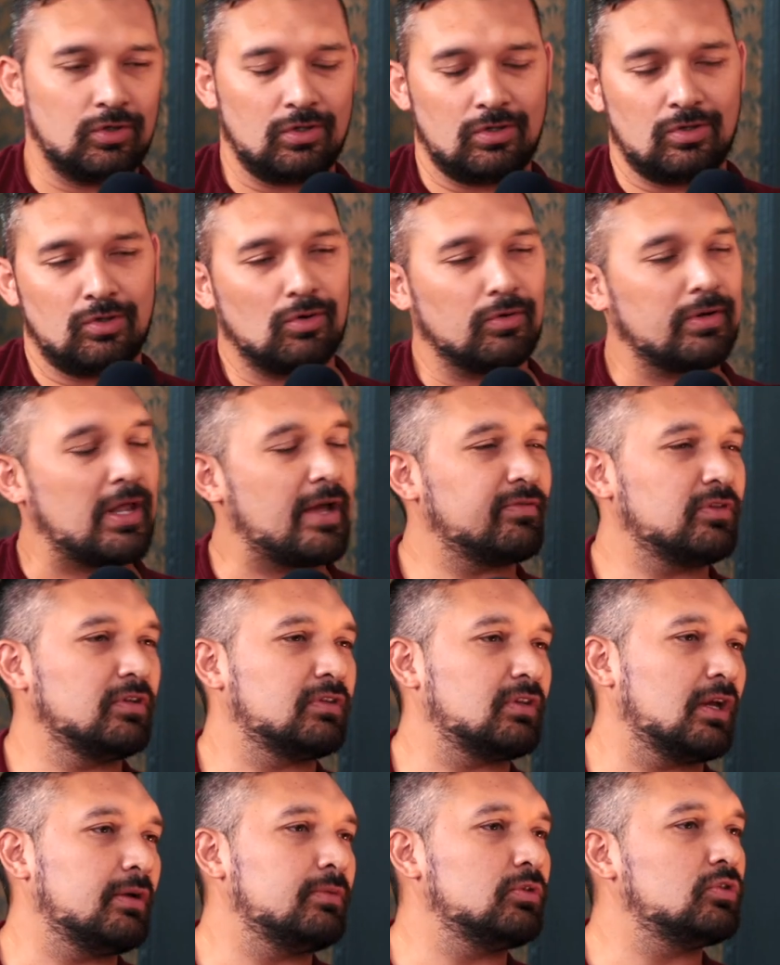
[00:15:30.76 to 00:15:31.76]
You don't have the
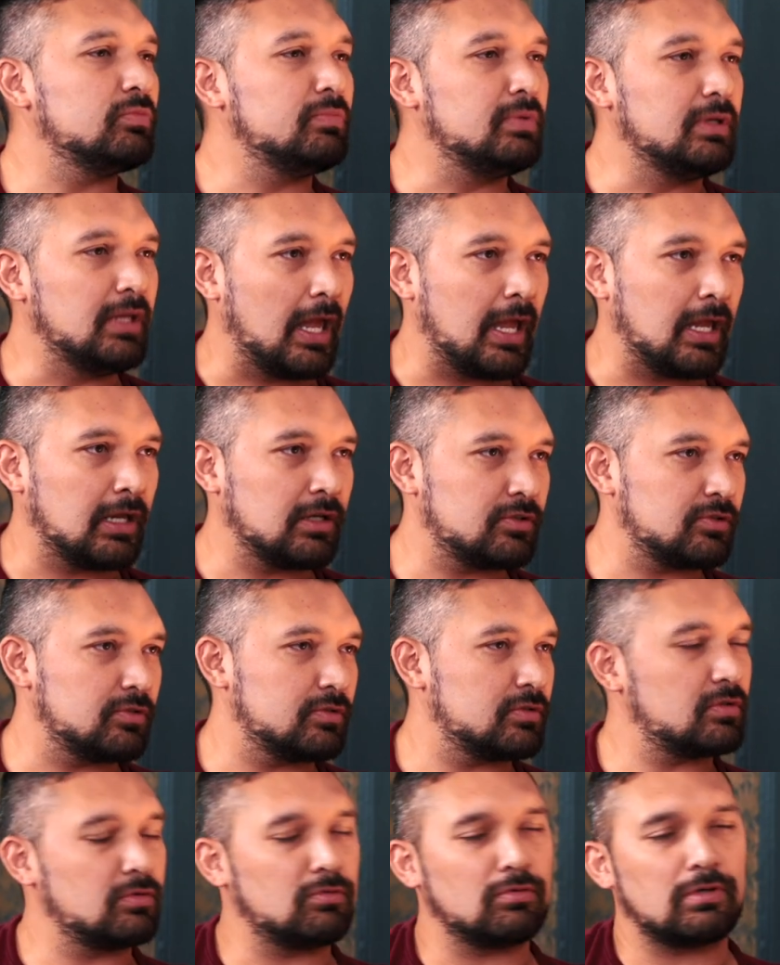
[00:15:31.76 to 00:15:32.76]
time to be
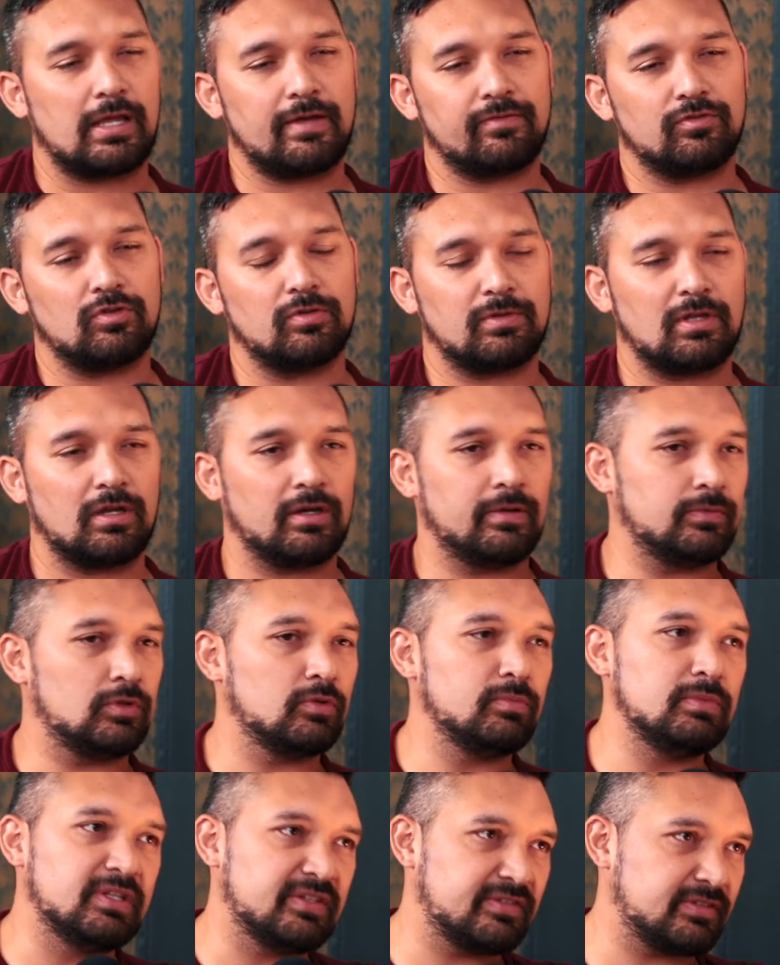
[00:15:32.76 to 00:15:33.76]
anxious. You don't have the time
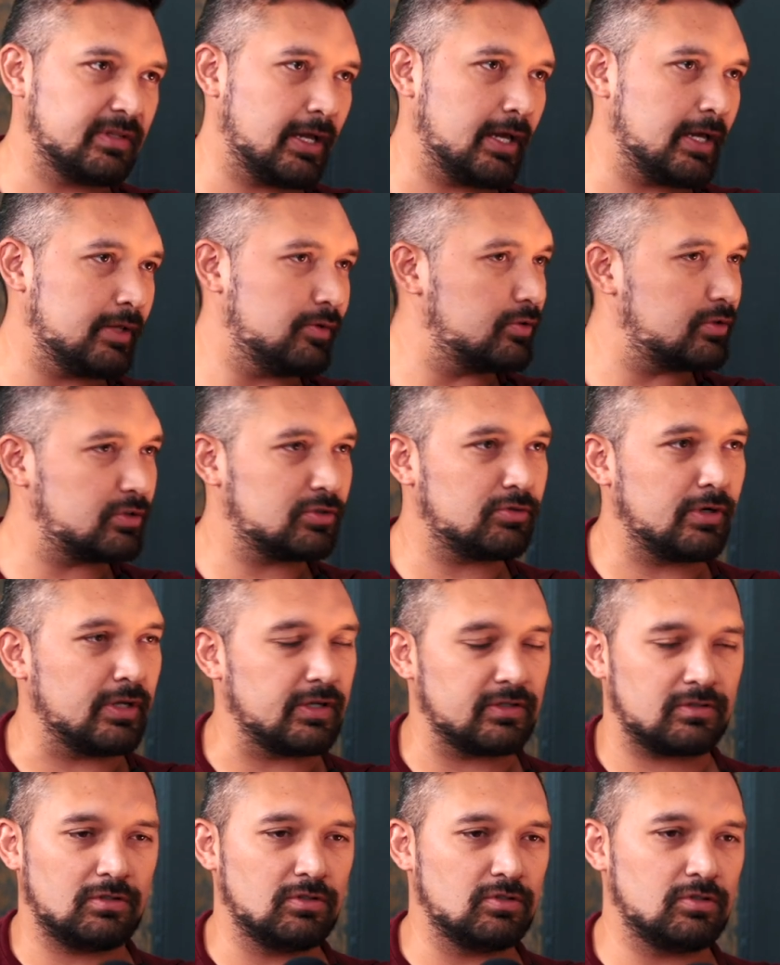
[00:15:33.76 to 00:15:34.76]
to be sad or
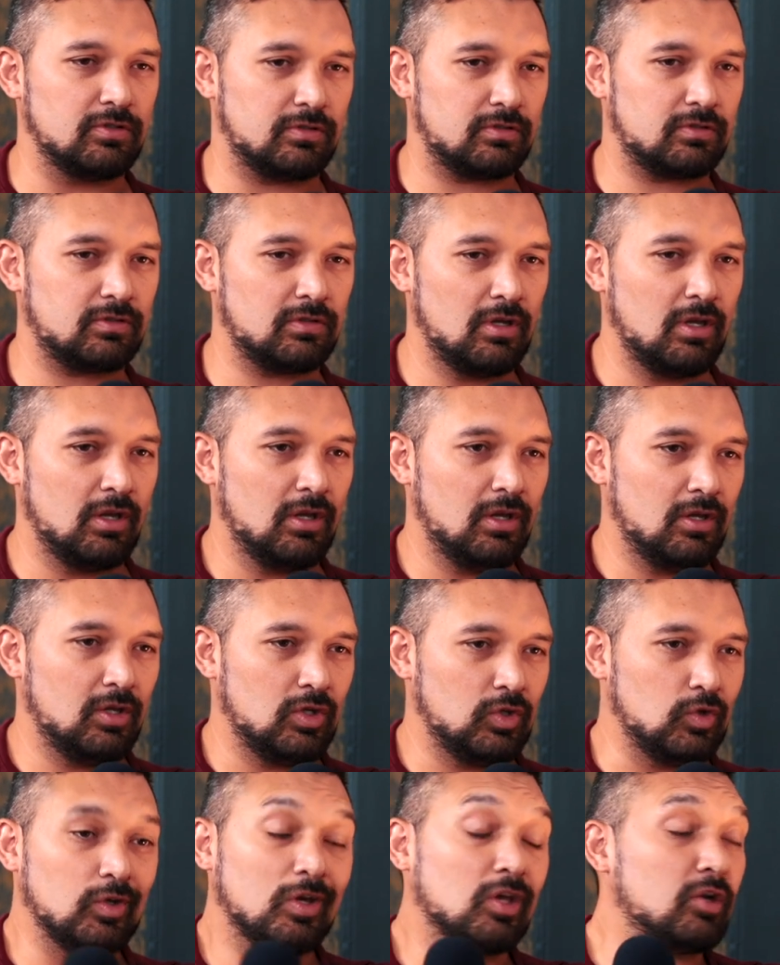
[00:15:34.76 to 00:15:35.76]
stressed. You just
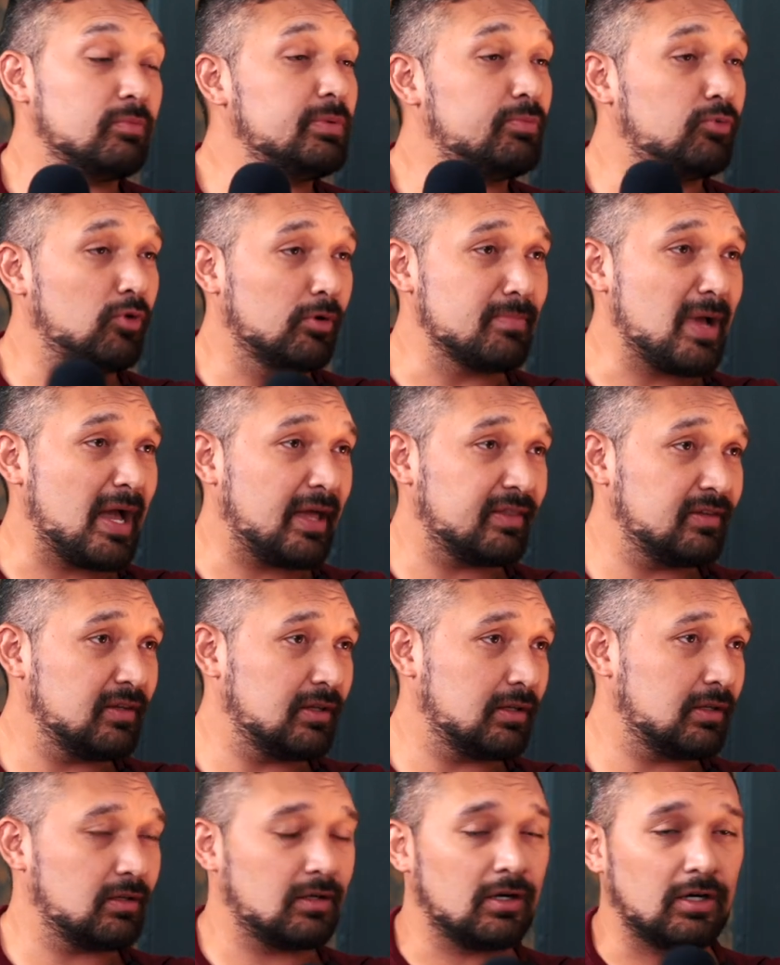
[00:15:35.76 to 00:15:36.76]
you got to be
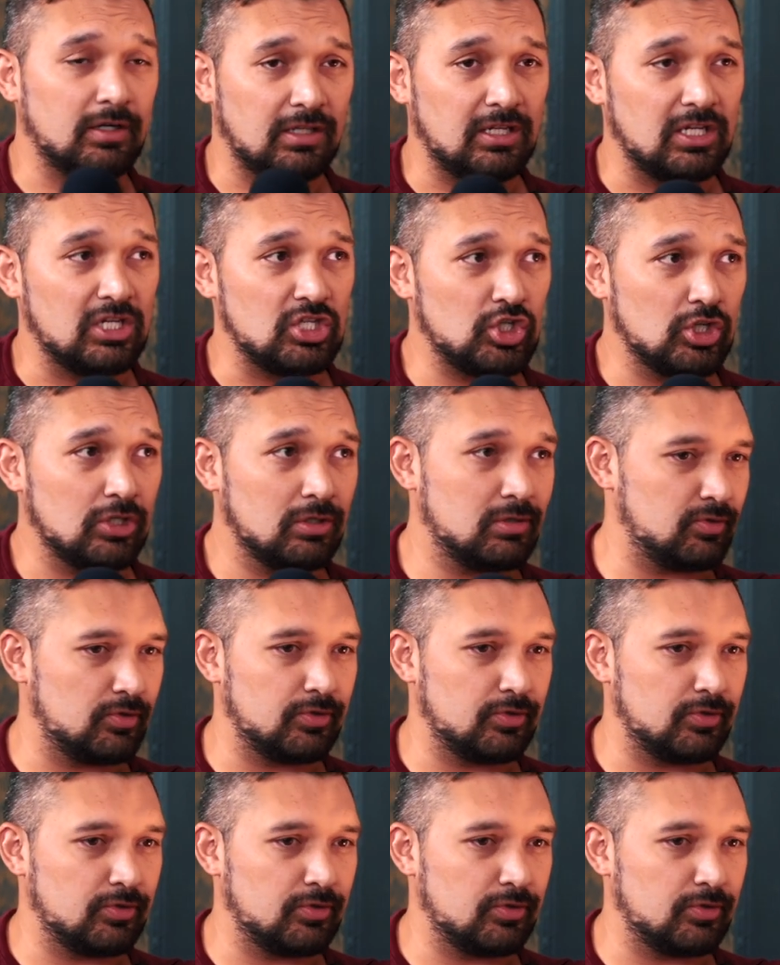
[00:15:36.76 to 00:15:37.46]
pragmatic, Cartesian.